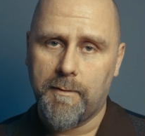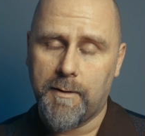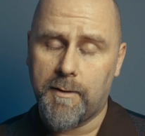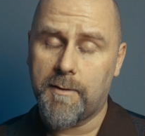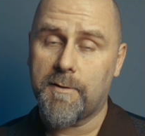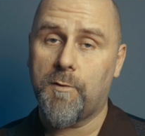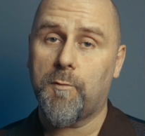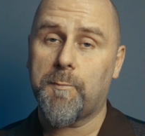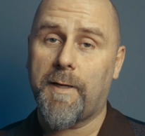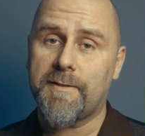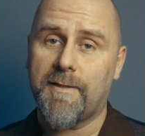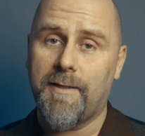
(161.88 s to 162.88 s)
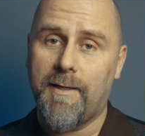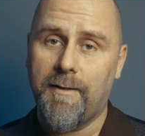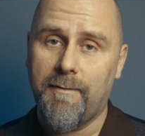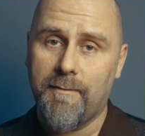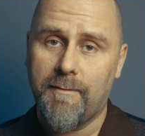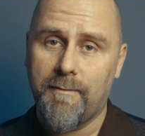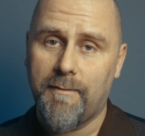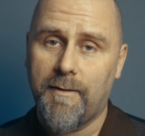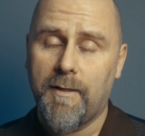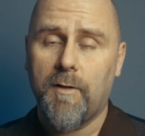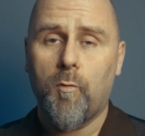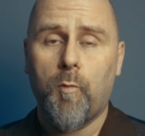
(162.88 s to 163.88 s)
and as it goes past again,
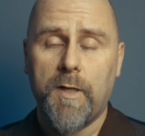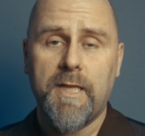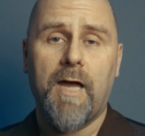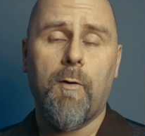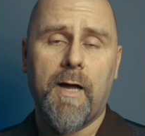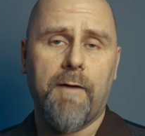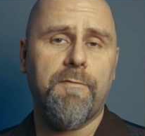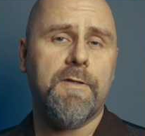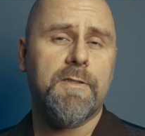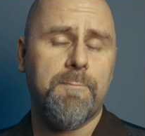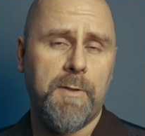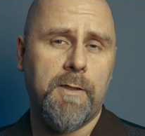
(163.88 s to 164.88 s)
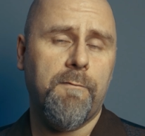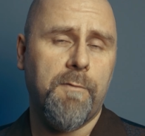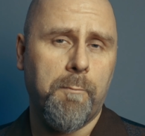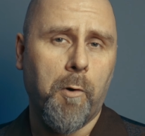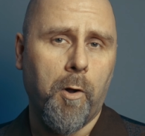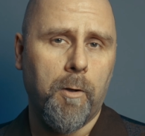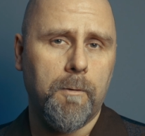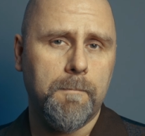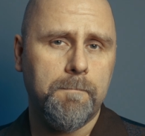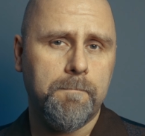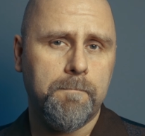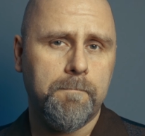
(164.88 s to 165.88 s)
we now have the speed of the ball.
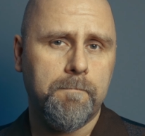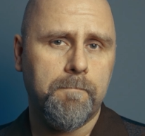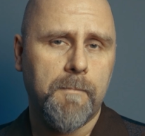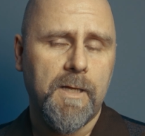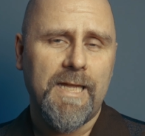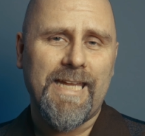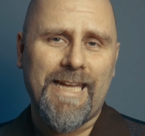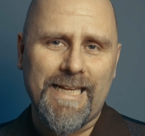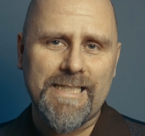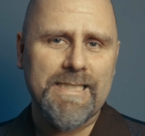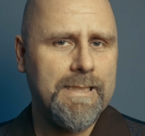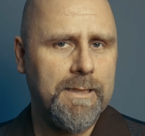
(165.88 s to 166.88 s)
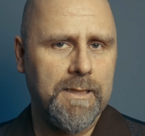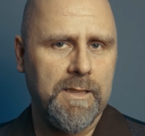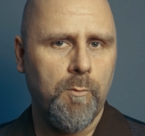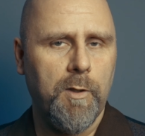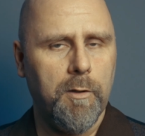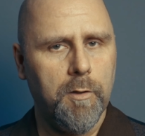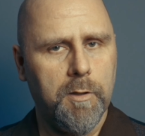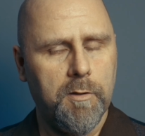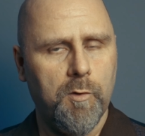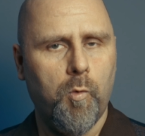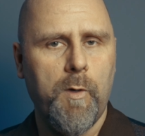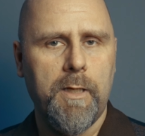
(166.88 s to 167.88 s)
Instantly, we look at
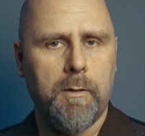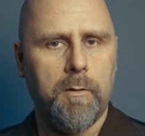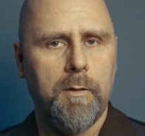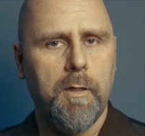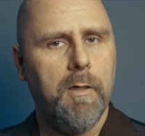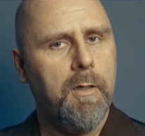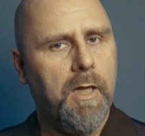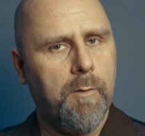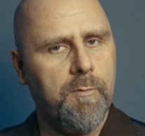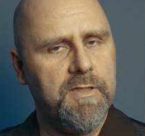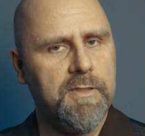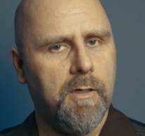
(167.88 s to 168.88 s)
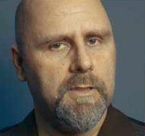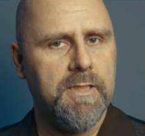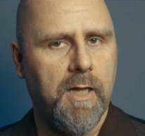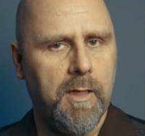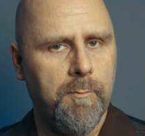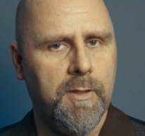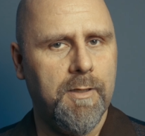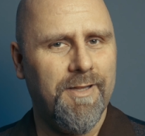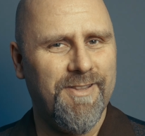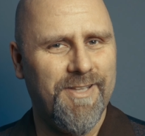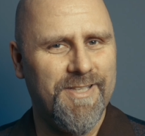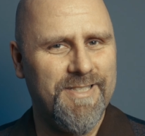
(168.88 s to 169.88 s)
the wheel and we start timing
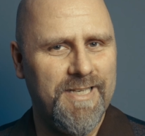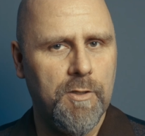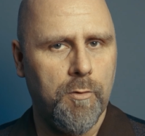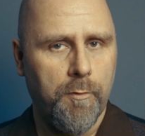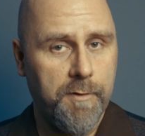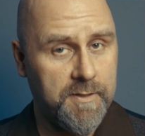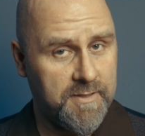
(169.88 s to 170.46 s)
the zero, the